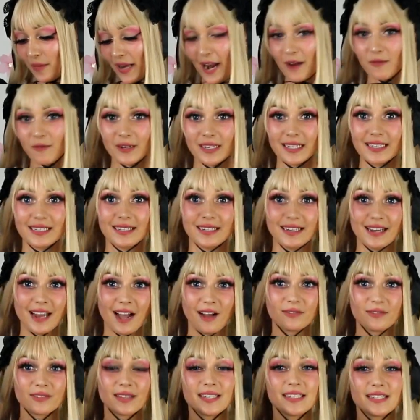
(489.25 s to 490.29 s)
and I really
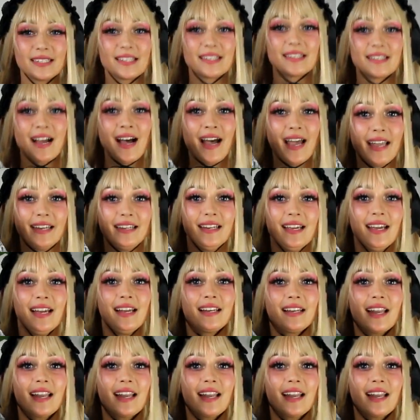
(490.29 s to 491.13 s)
loved the design.